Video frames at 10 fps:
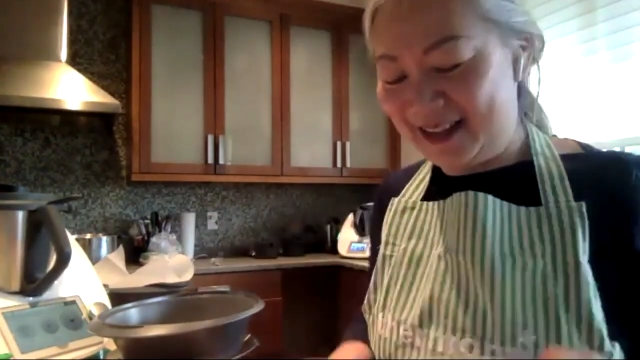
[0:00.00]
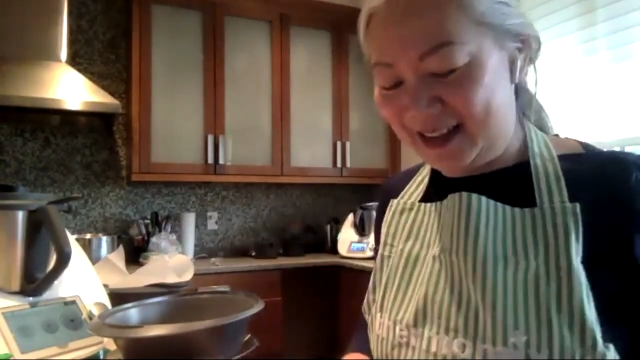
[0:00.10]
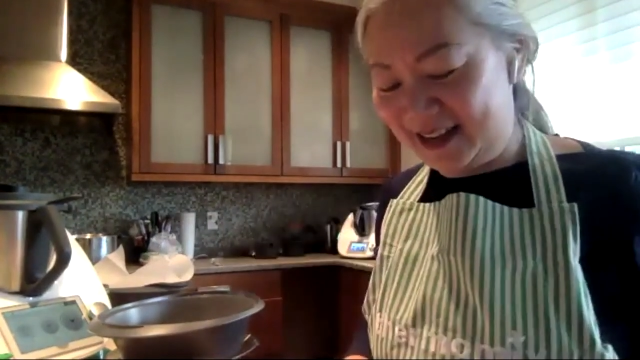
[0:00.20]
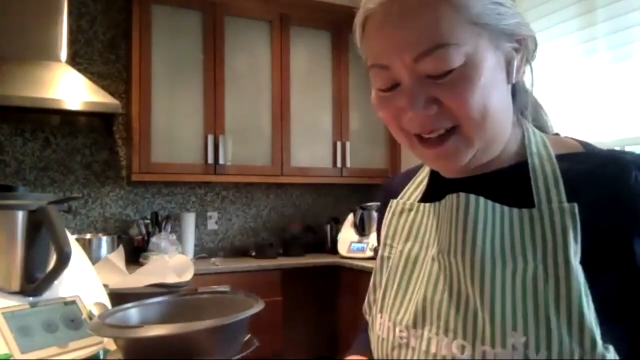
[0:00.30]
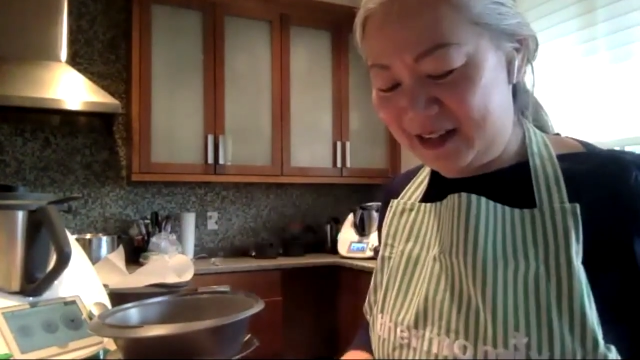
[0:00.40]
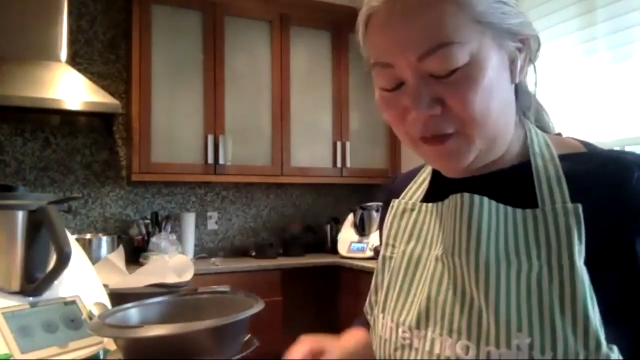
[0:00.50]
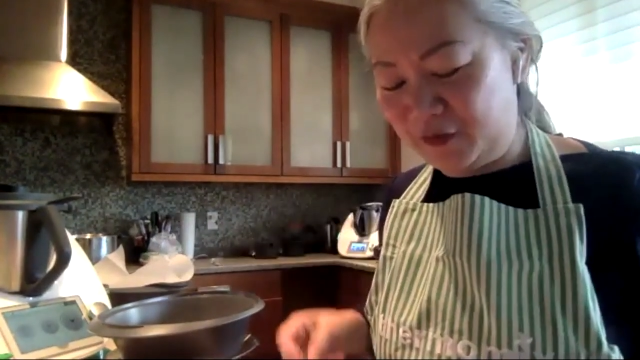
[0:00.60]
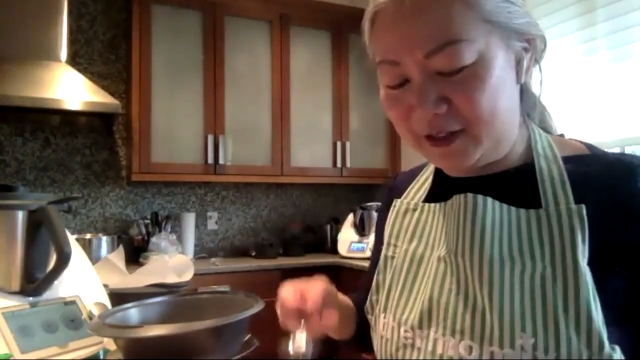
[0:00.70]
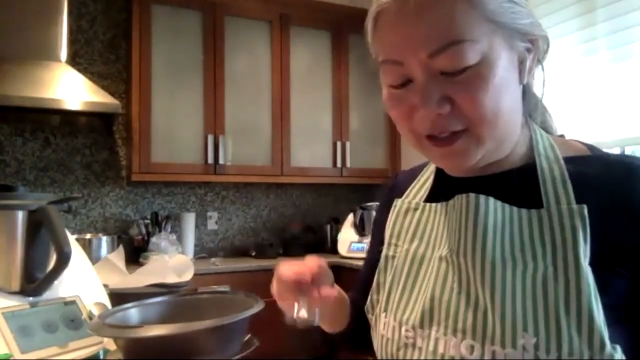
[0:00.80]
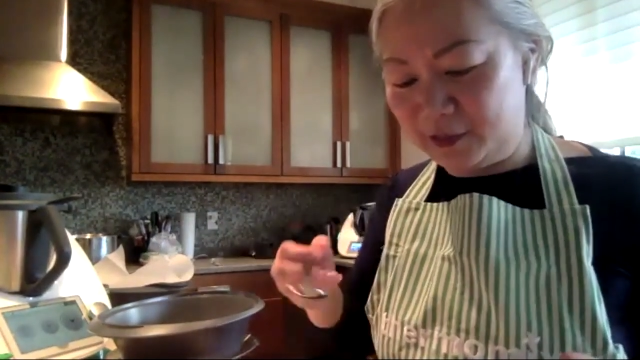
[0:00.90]
And if
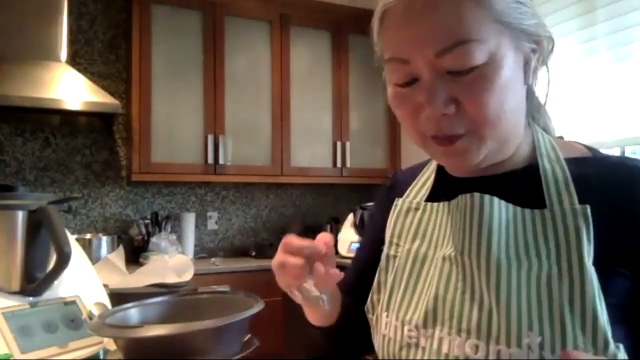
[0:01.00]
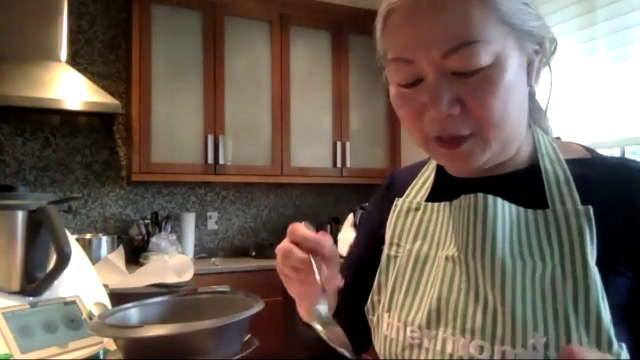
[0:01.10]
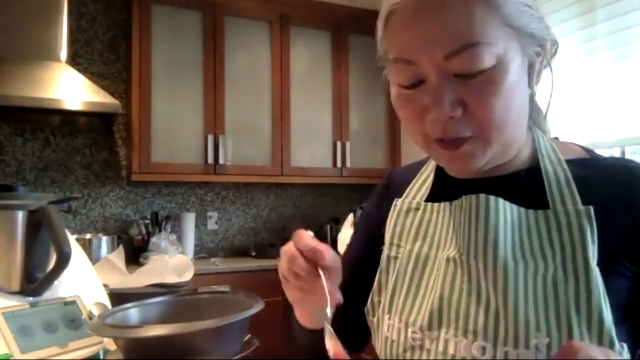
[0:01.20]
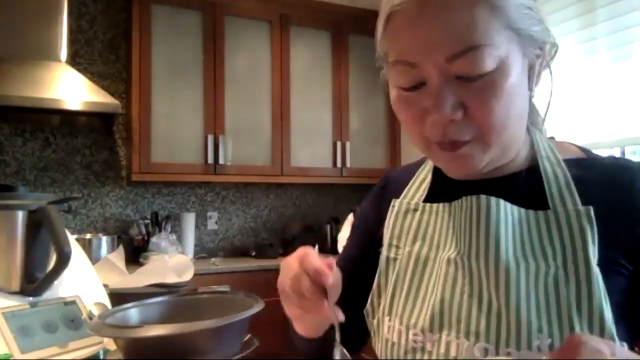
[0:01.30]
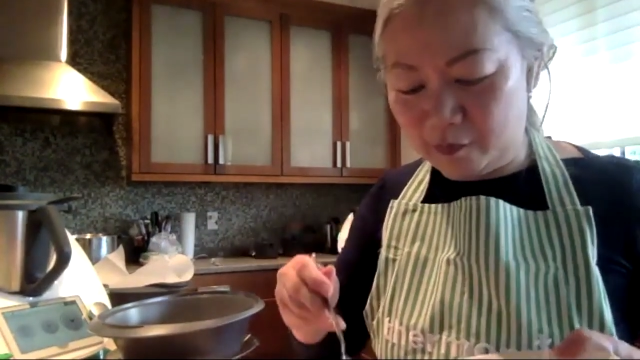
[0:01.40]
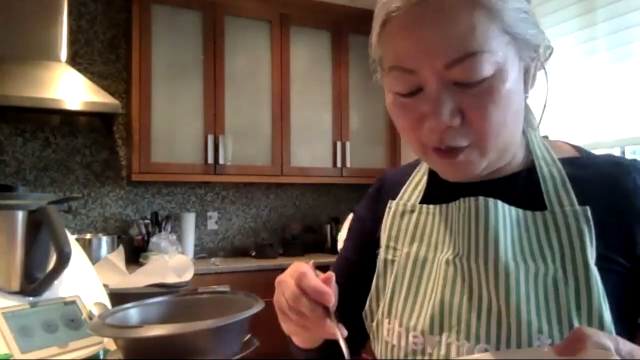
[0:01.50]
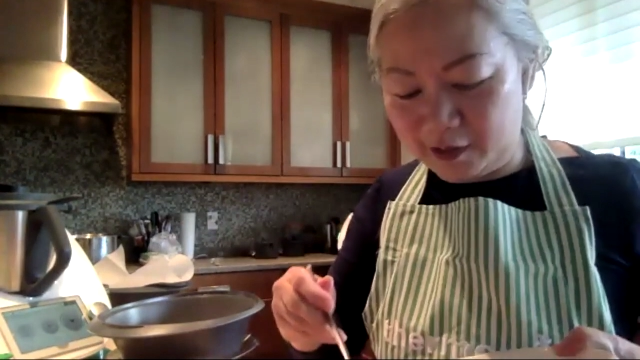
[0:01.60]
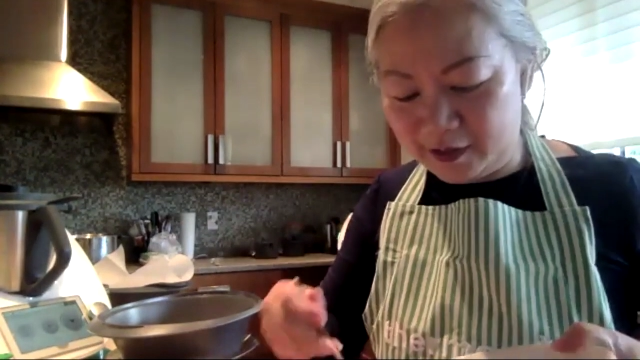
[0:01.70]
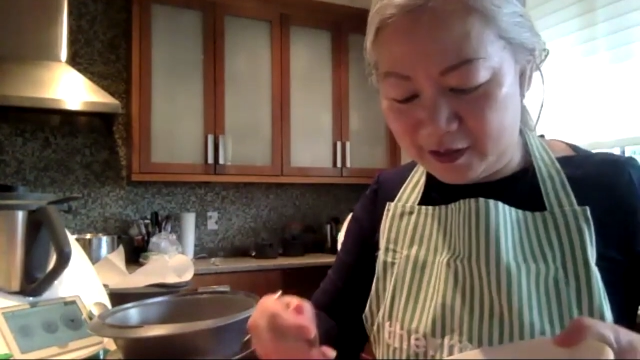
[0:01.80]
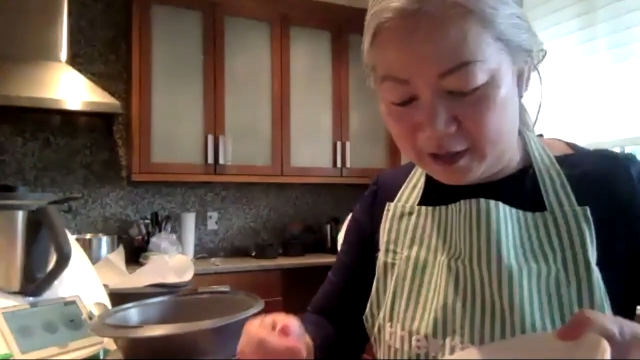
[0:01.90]
I tip them
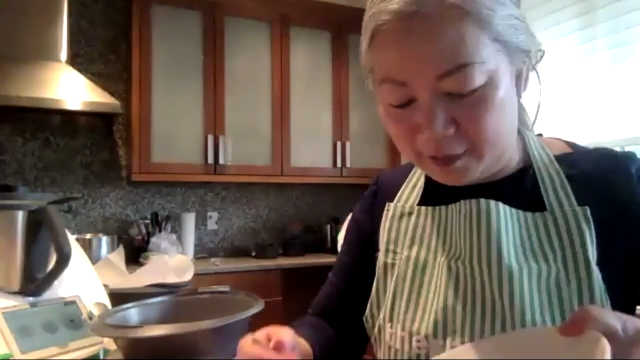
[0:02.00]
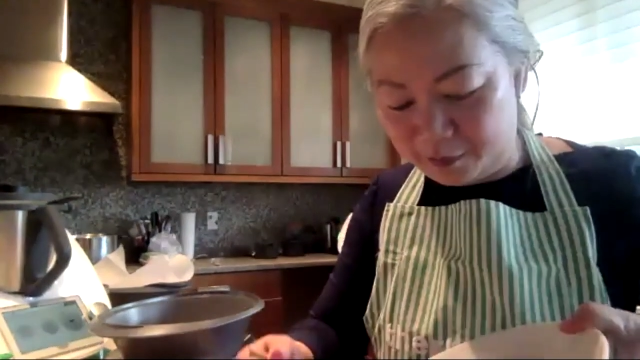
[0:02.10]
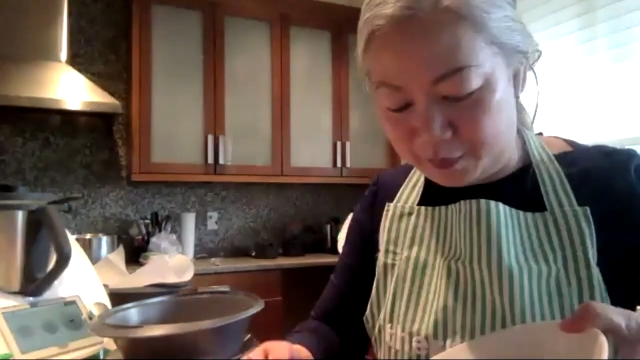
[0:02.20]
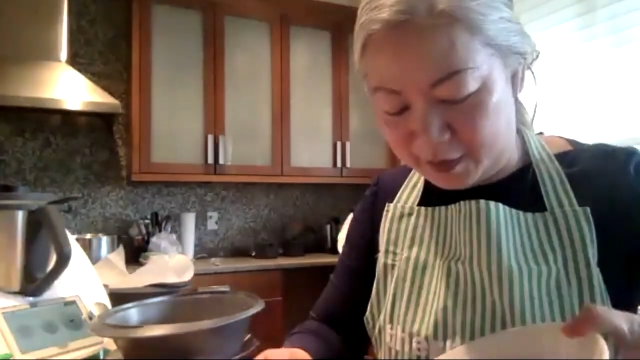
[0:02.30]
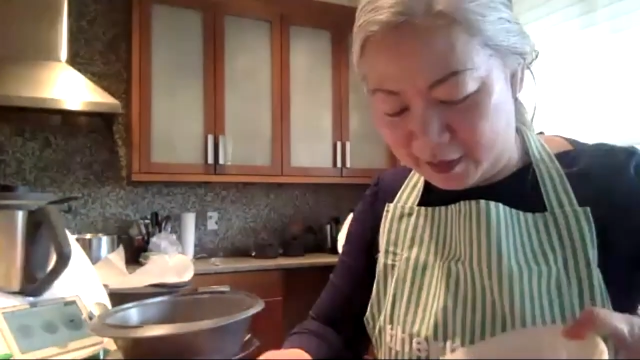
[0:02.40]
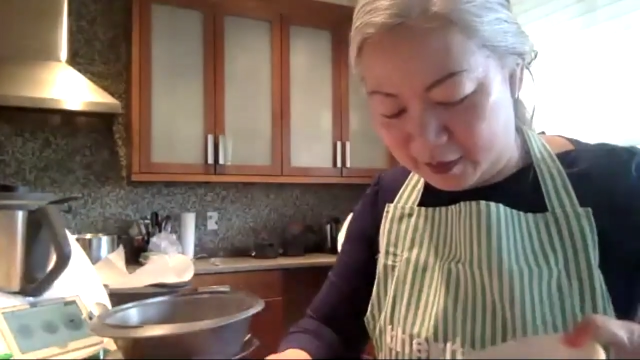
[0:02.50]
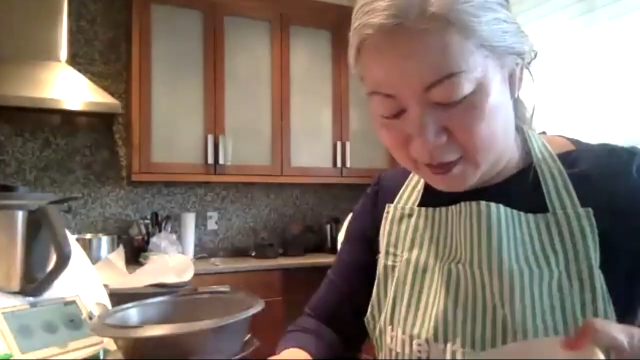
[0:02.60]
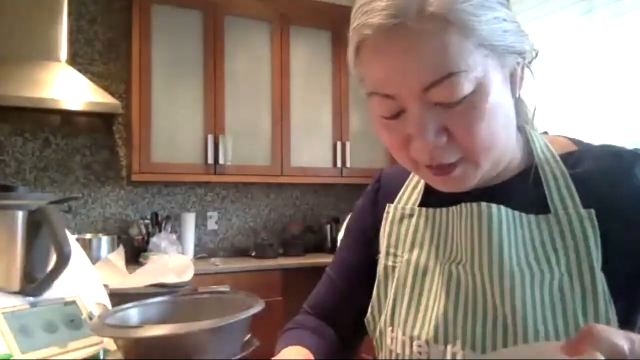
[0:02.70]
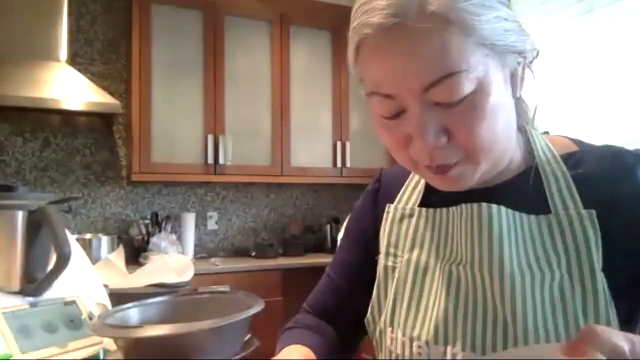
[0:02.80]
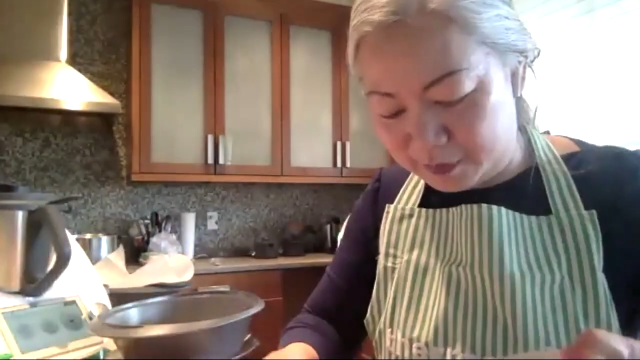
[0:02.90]
one up here,
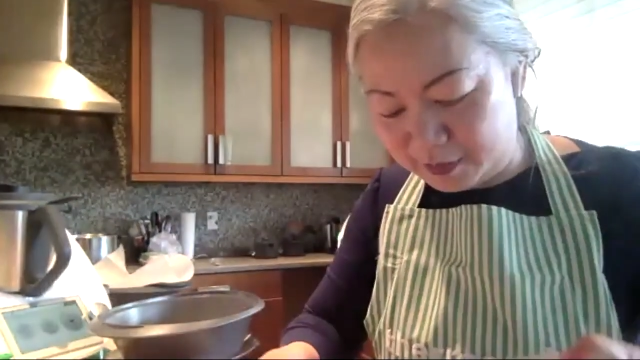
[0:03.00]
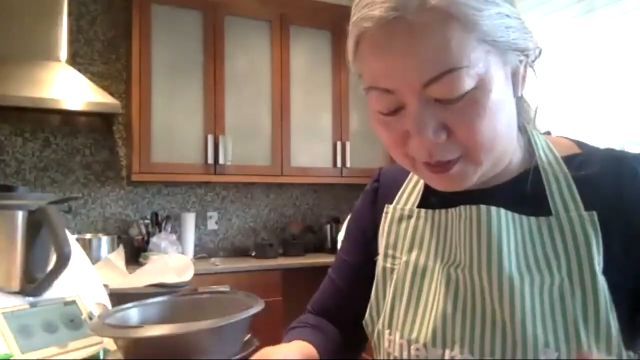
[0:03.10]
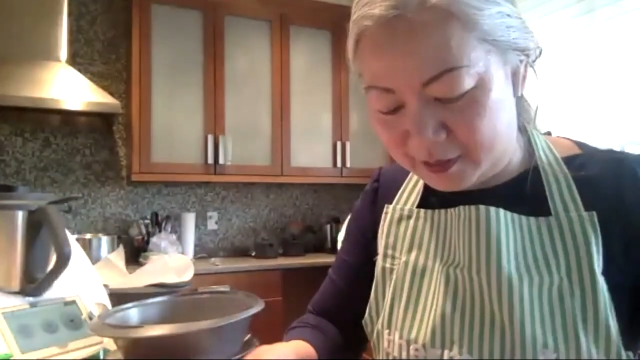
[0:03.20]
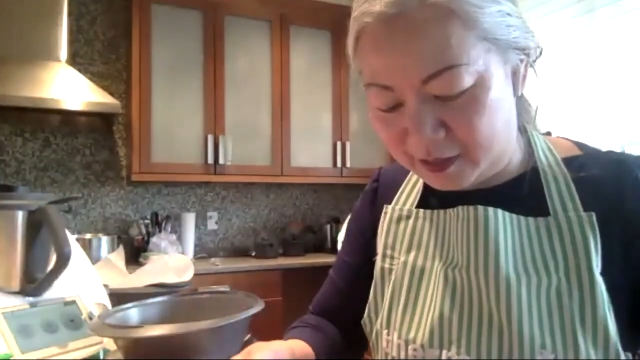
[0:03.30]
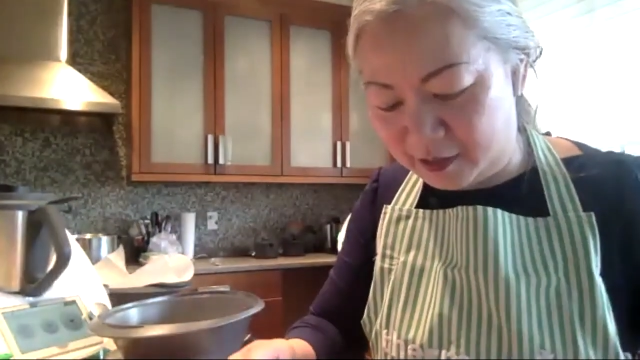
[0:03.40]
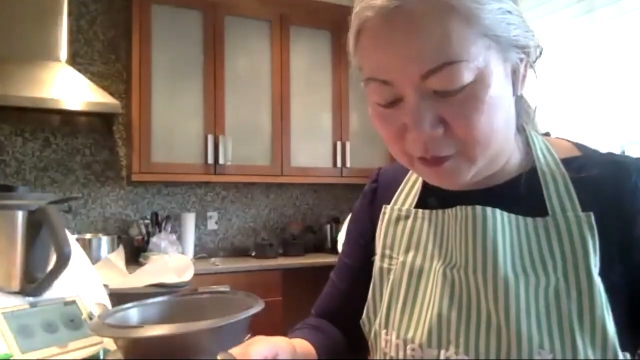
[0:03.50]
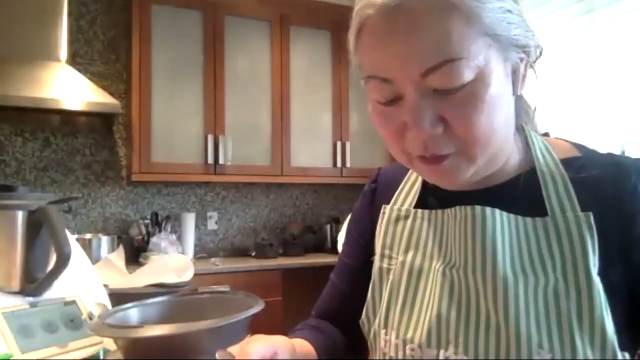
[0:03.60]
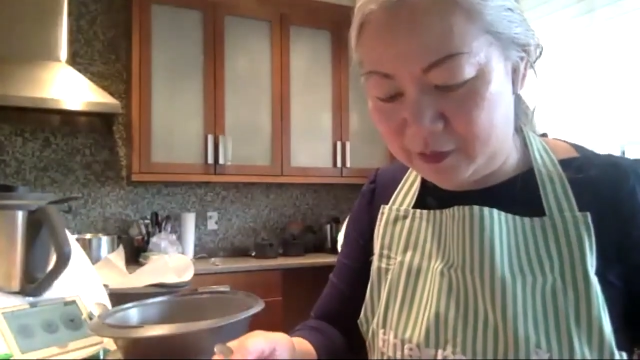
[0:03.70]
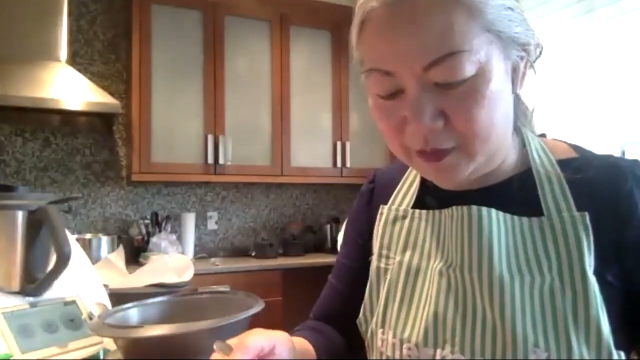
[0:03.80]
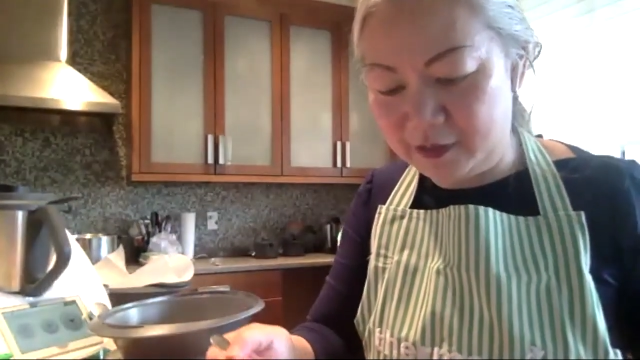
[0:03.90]
upside down,